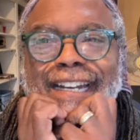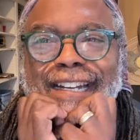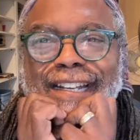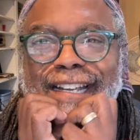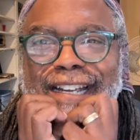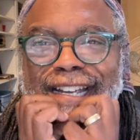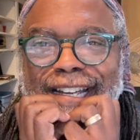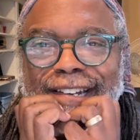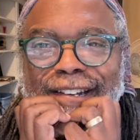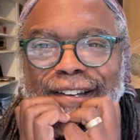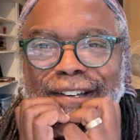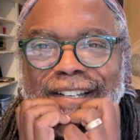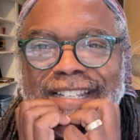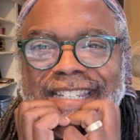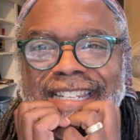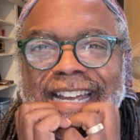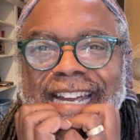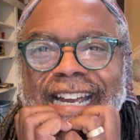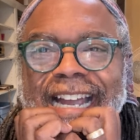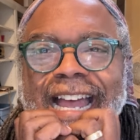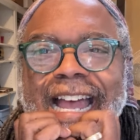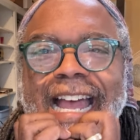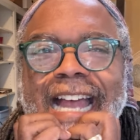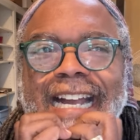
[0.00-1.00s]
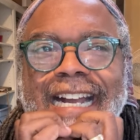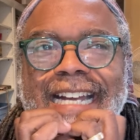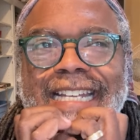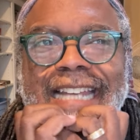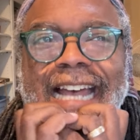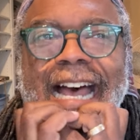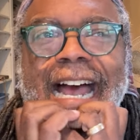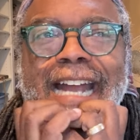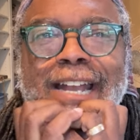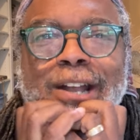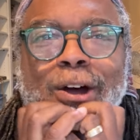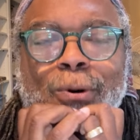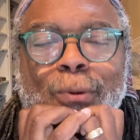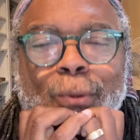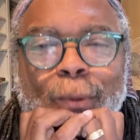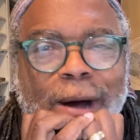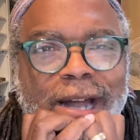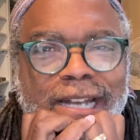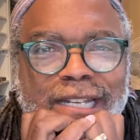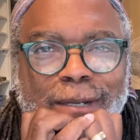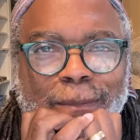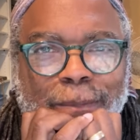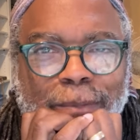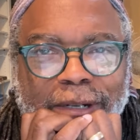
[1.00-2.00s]
you know, it's like because I
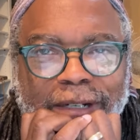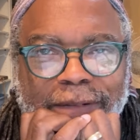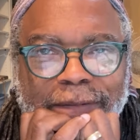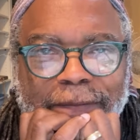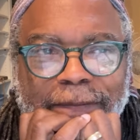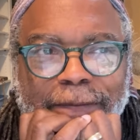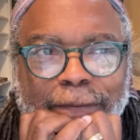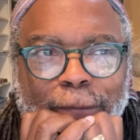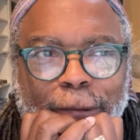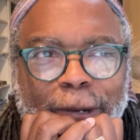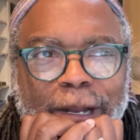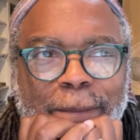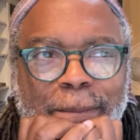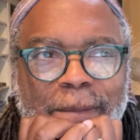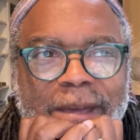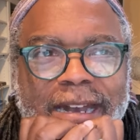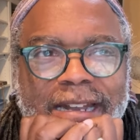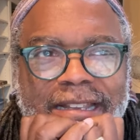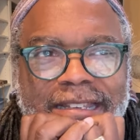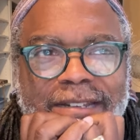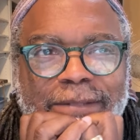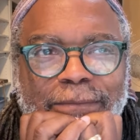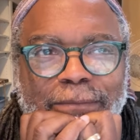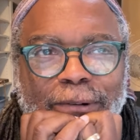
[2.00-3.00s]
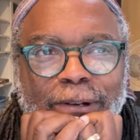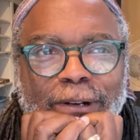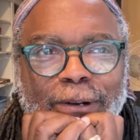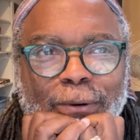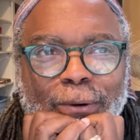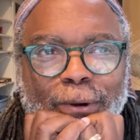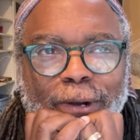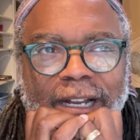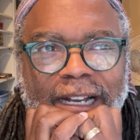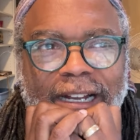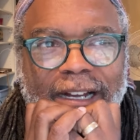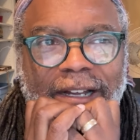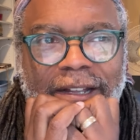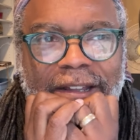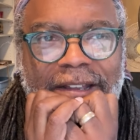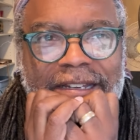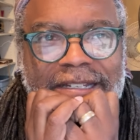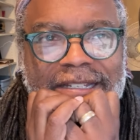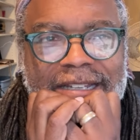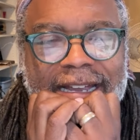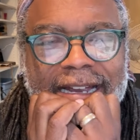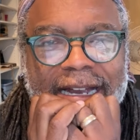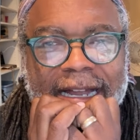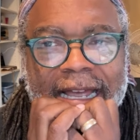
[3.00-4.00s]
don't want to put 40 minutes of recording
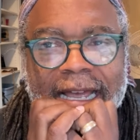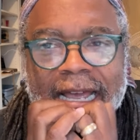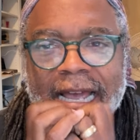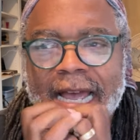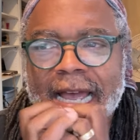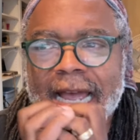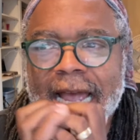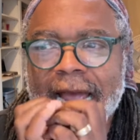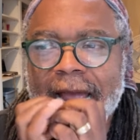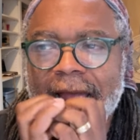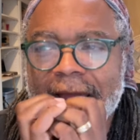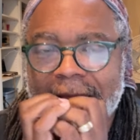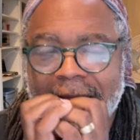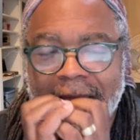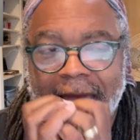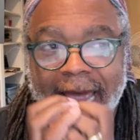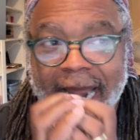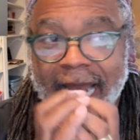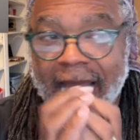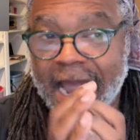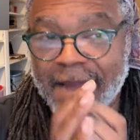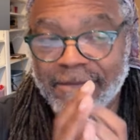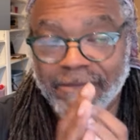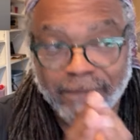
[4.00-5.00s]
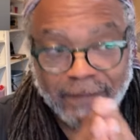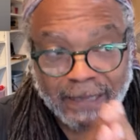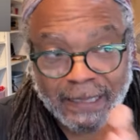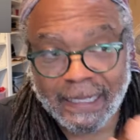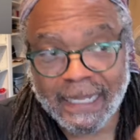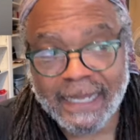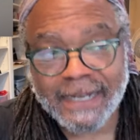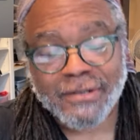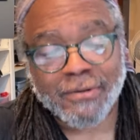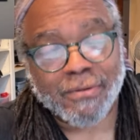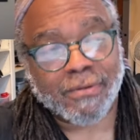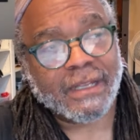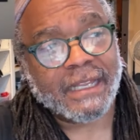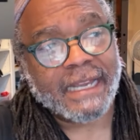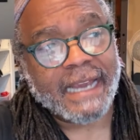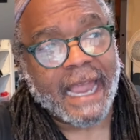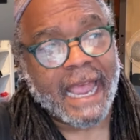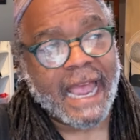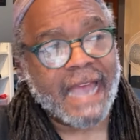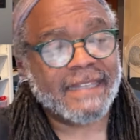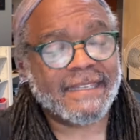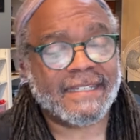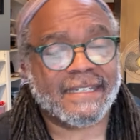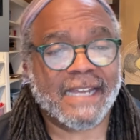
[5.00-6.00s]
on this thing. And and I've
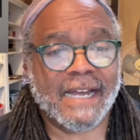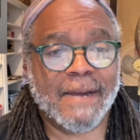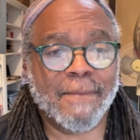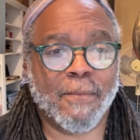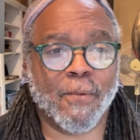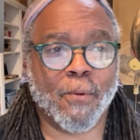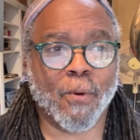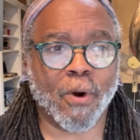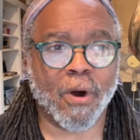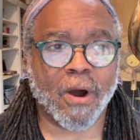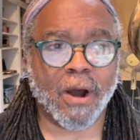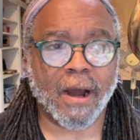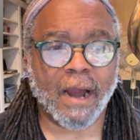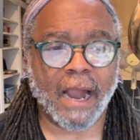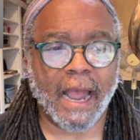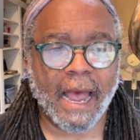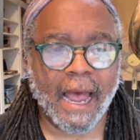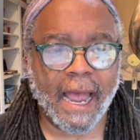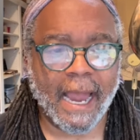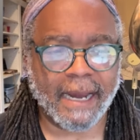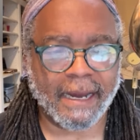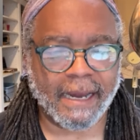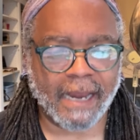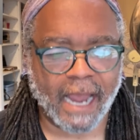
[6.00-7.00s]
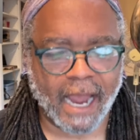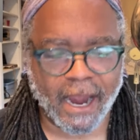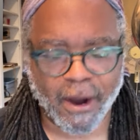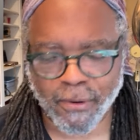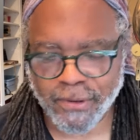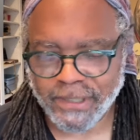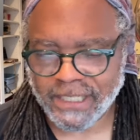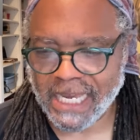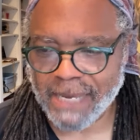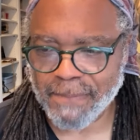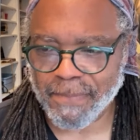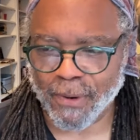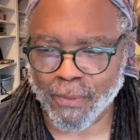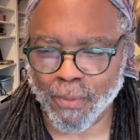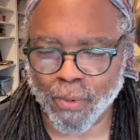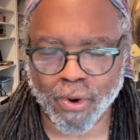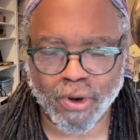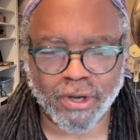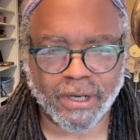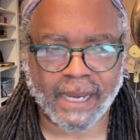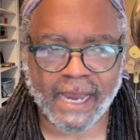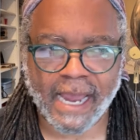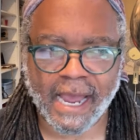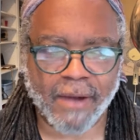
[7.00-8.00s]
literally had some where I, I always keep
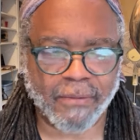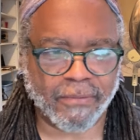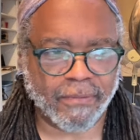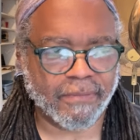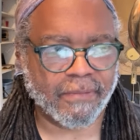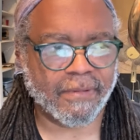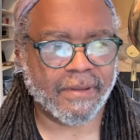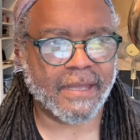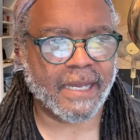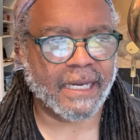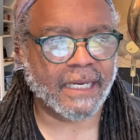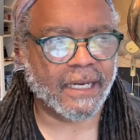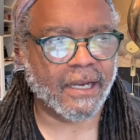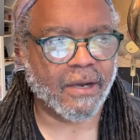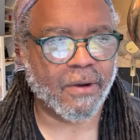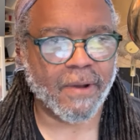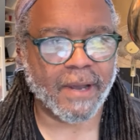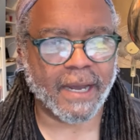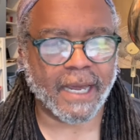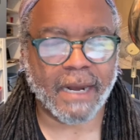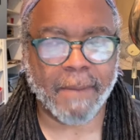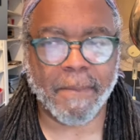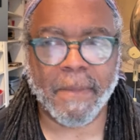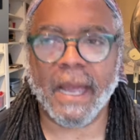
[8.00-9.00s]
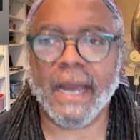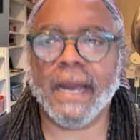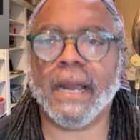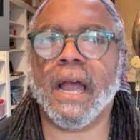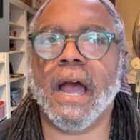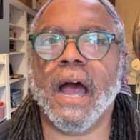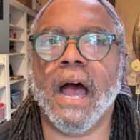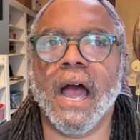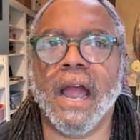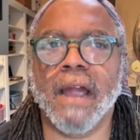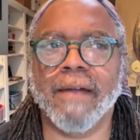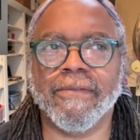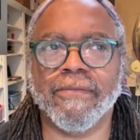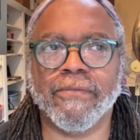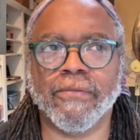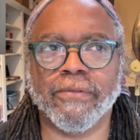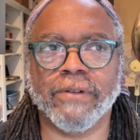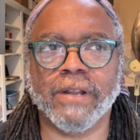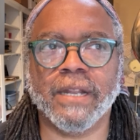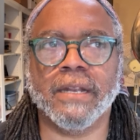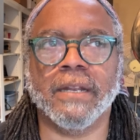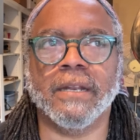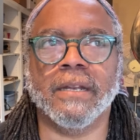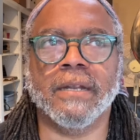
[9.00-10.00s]
a word count thing going and I'm like,
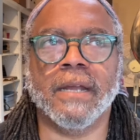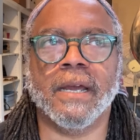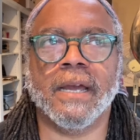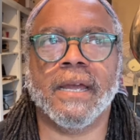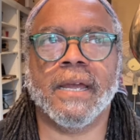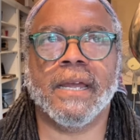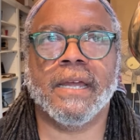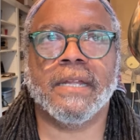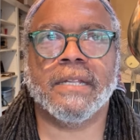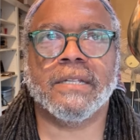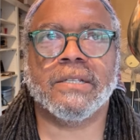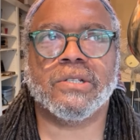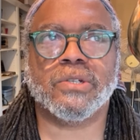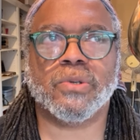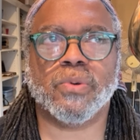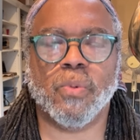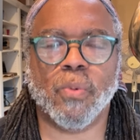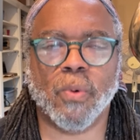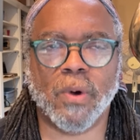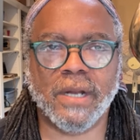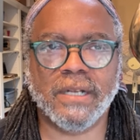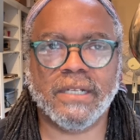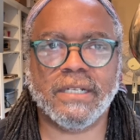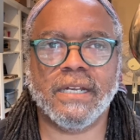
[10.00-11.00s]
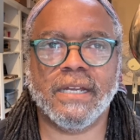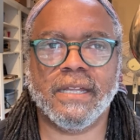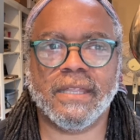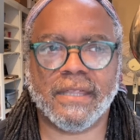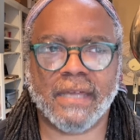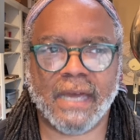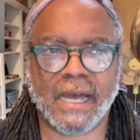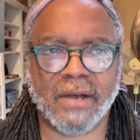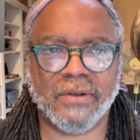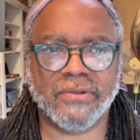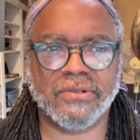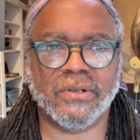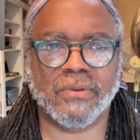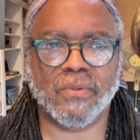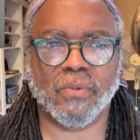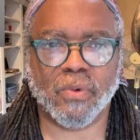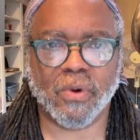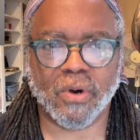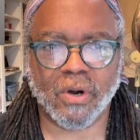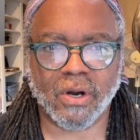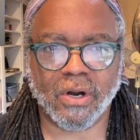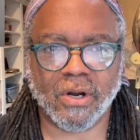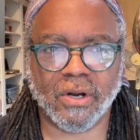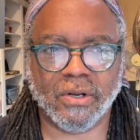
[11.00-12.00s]
I've written mm.
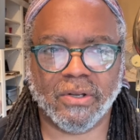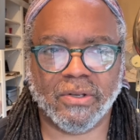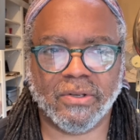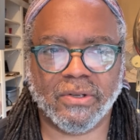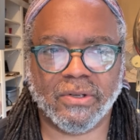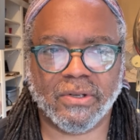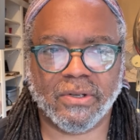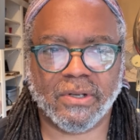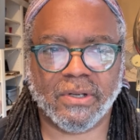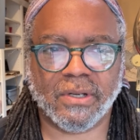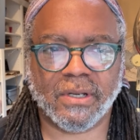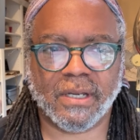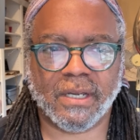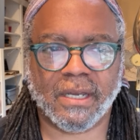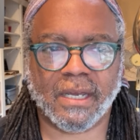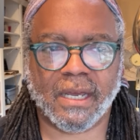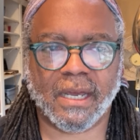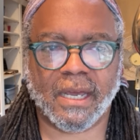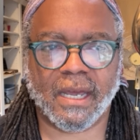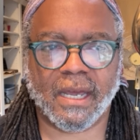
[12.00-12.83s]
20,000 words.